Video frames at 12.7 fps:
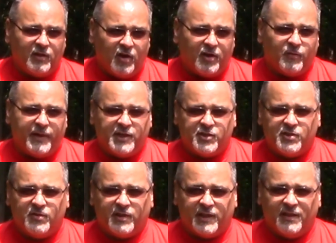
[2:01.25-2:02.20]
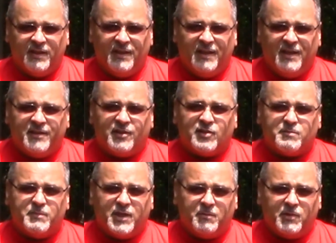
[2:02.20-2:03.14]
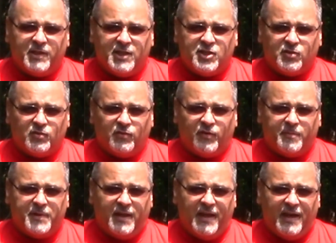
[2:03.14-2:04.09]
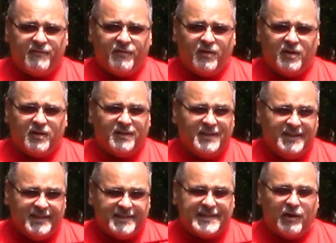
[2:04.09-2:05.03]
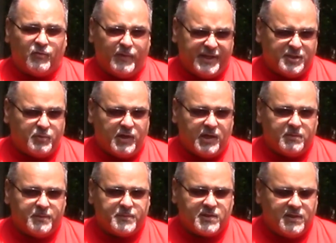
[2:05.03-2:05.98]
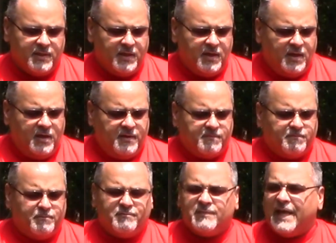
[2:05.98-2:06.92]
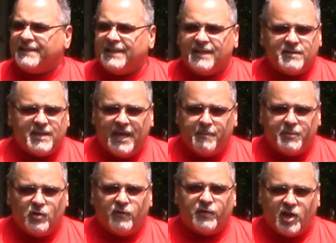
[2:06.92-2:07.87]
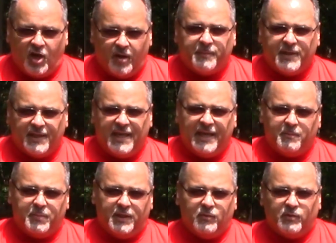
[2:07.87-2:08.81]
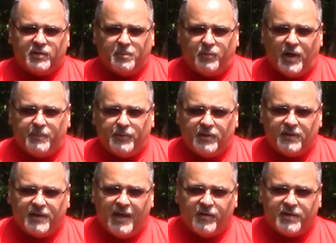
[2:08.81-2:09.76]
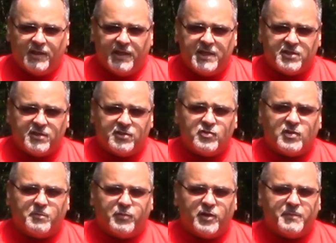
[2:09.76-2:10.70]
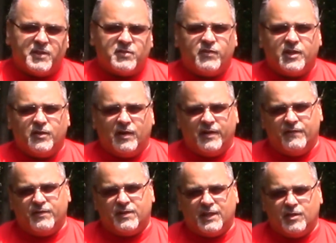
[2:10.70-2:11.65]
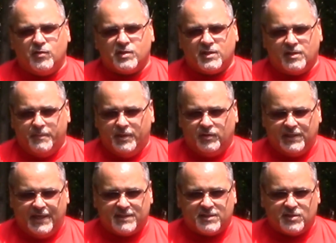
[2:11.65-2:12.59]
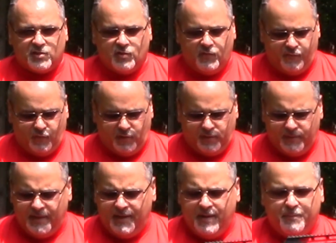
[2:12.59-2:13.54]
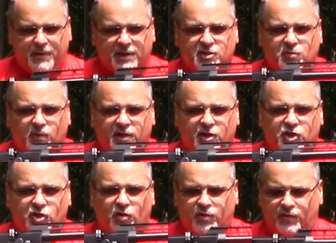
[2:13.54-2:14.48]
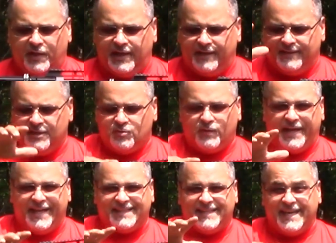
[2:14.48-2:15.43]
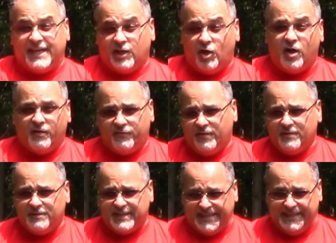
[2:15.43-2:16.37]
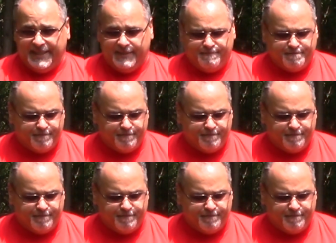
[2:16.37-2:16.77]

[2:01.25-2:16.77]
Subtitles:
long range shooting, there's minimal issue for me to have downrange problems. Not that it can't be overcome. It can be. With the proper calculations, you can pretty much figure out everything using the mil dots and so forth. But I just wanted to show you that on this one I had to take it off to get it.